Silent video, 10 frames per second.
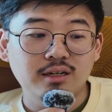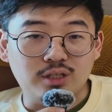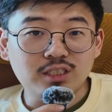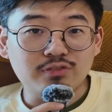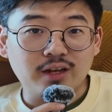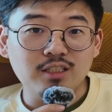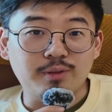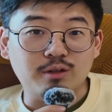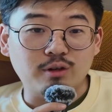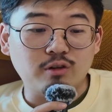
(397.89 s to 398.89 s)
So this
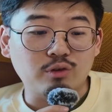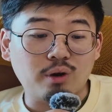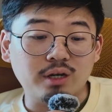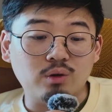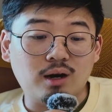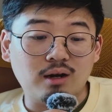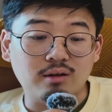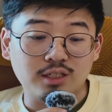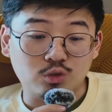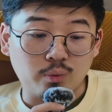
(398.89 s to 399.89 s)
fella's been around for quite a
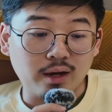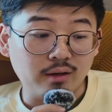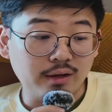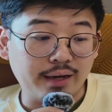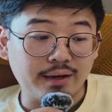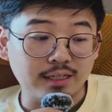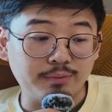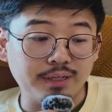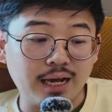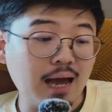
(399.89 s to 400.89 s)
while as well and
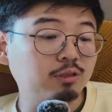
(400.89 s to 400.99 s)
has been